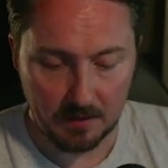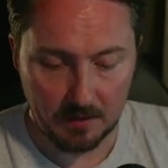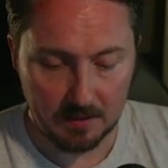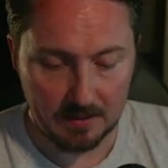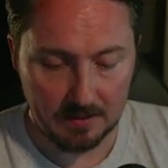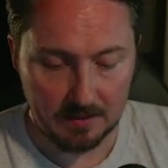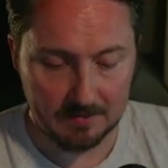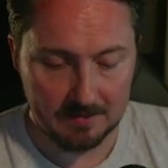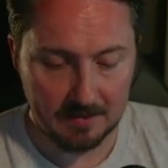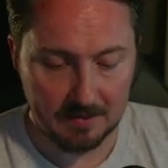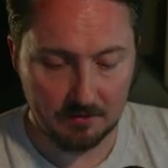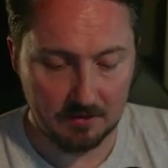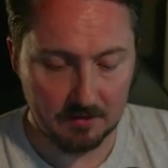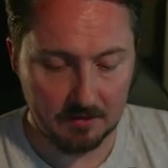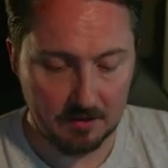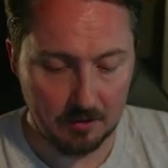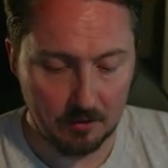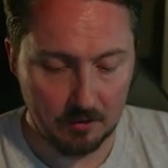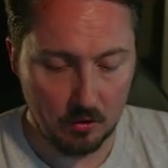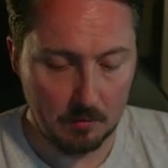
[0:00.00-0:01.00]
It's different to
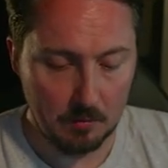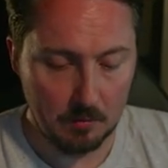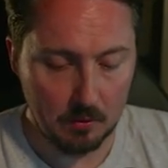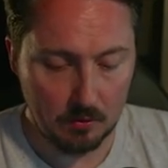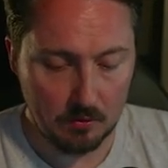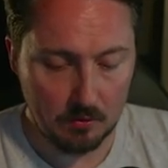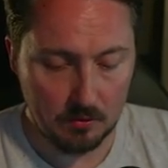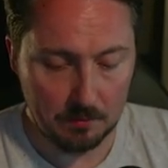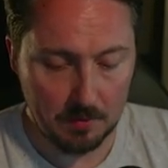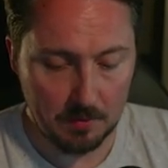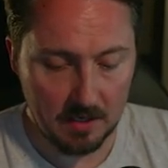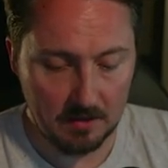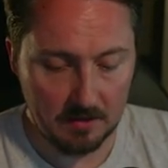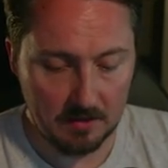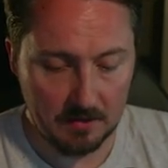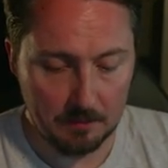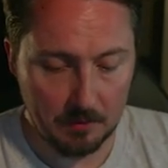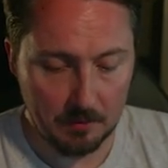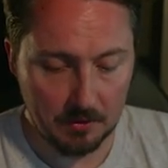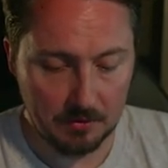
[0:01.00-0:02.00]
the normal local barley. The
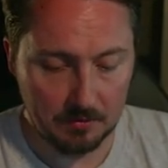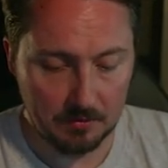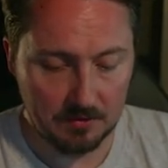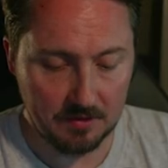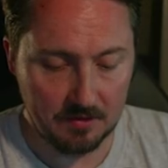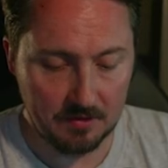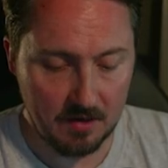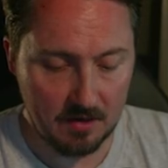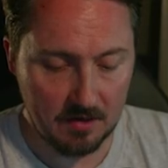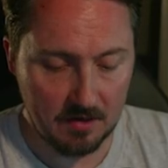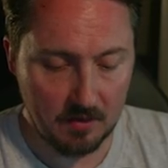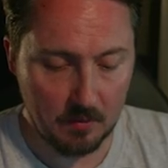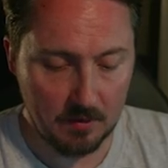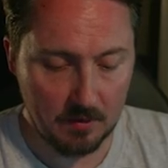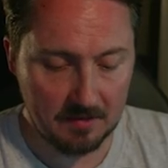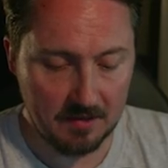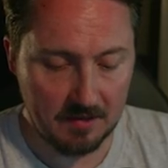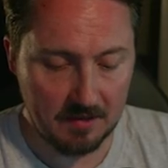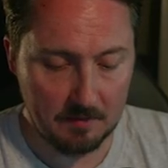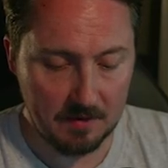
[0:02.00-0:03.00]
bottle's a darker
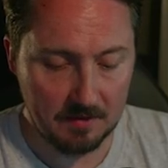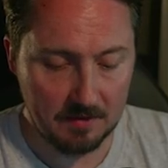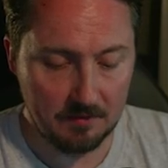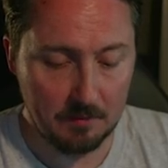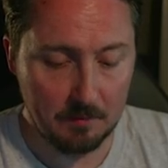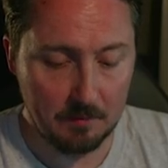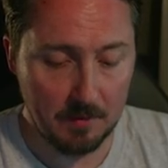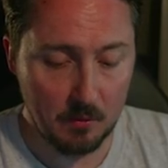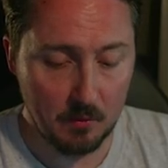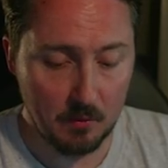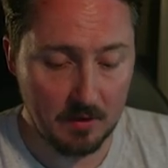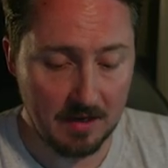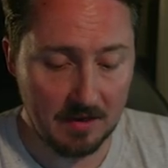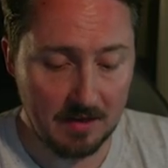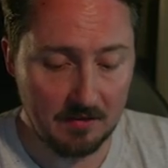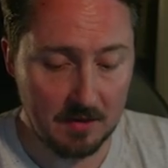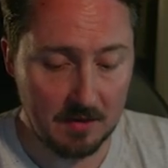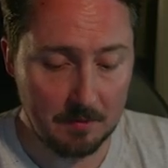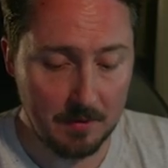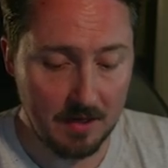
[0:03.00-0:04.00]
whiskey and made from
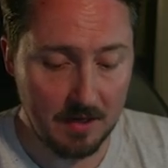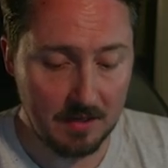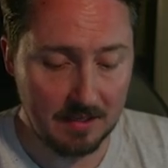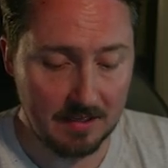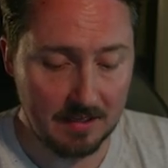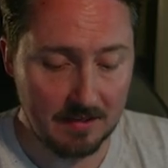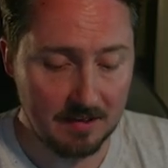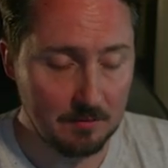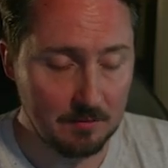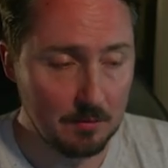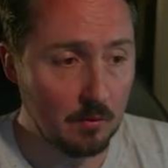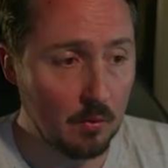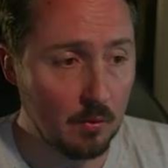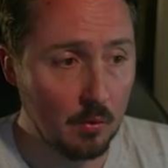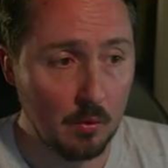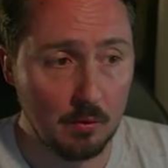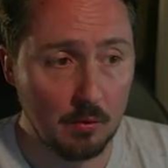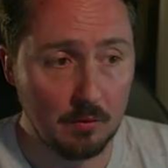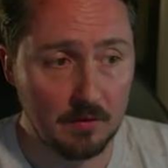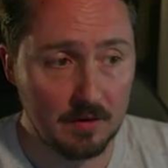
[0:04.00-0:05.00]
Belgravia barley. This will
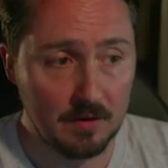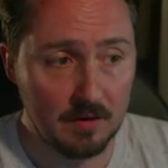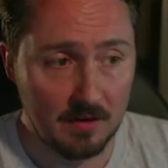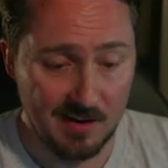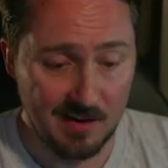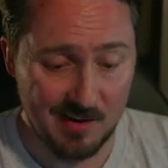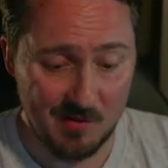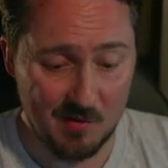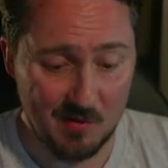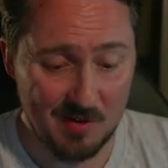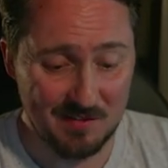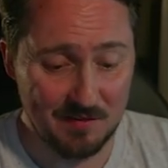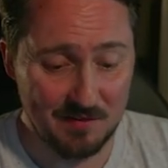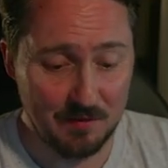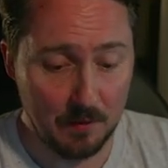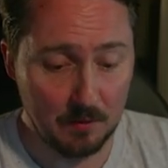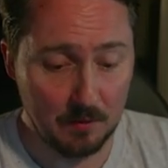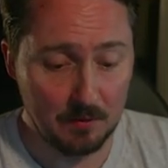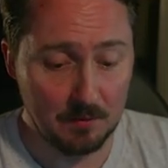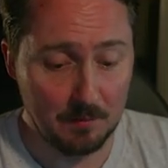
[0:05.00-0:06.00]
go over
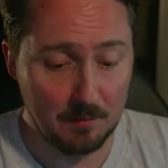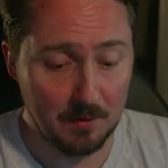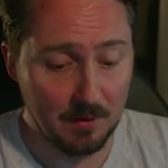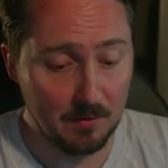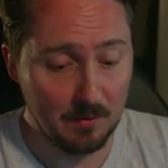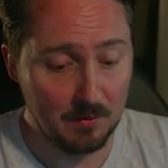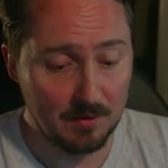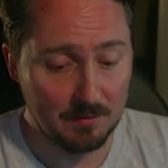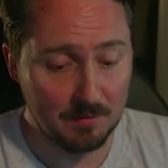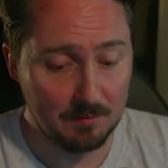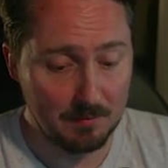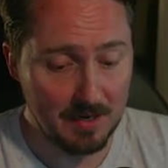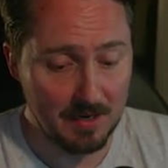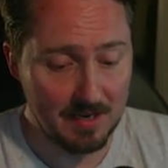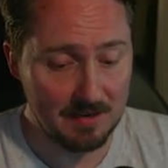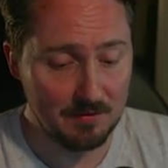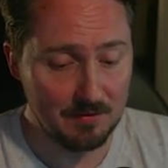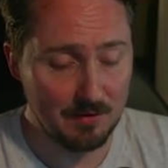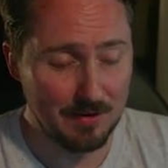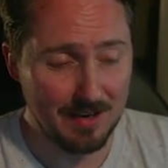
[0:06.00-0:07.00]
£1,000. Buy
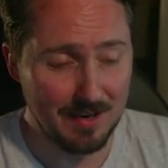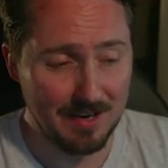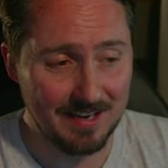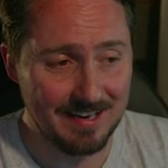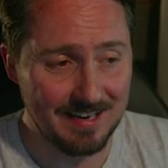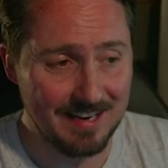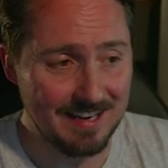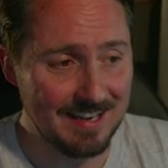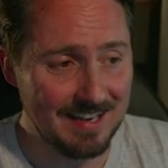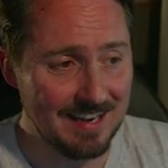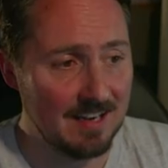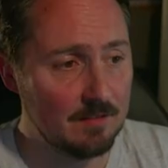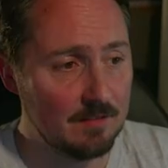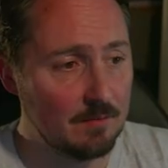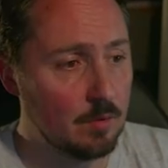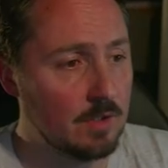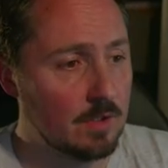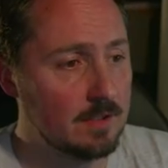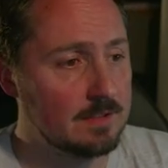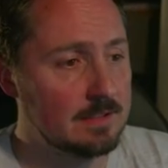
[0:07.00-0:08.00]
if you can. I have one.